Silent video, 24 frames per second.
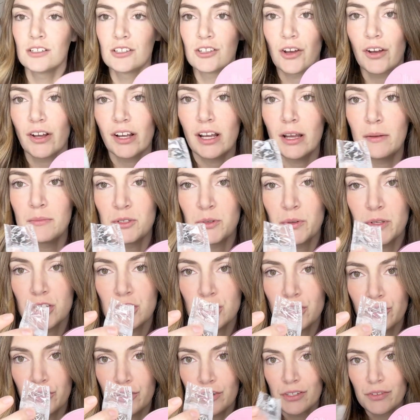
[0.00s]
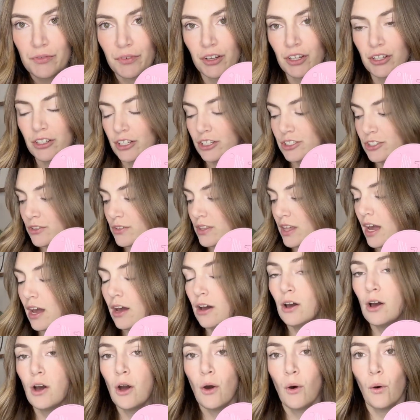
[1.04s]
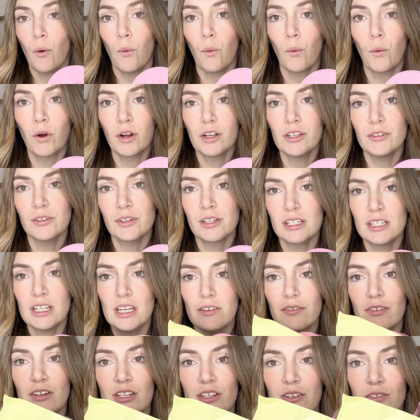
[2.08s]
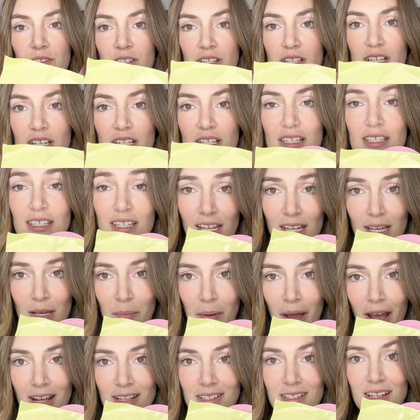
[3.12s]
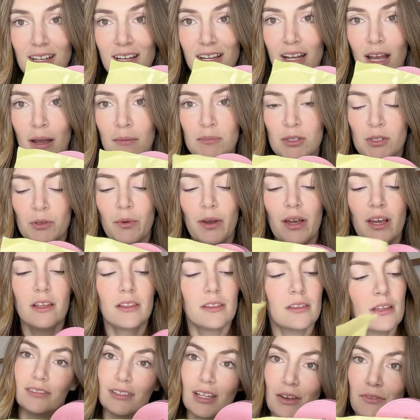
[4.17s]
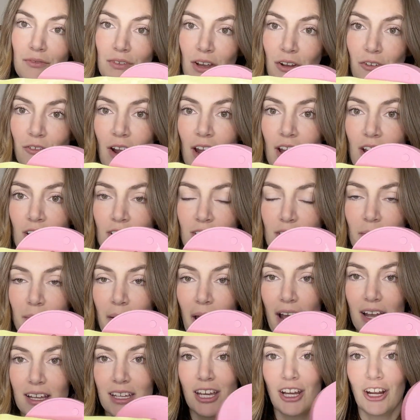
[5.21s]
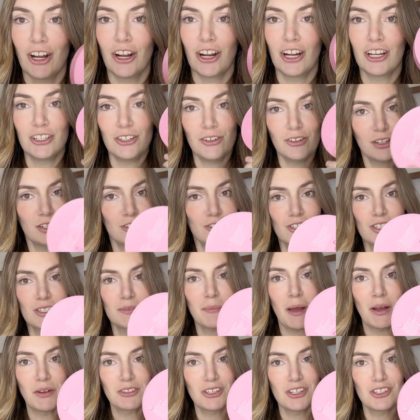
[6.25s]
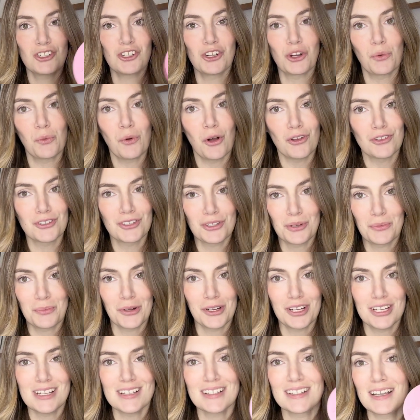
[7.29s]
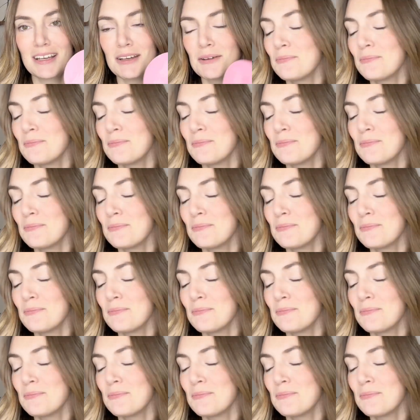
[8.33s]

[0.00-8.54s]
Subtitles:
So it comes with screws for you to do that, or you can even use these sticky pads that it comes with. They fit right on the back here and you can just mount it to your wall super easy.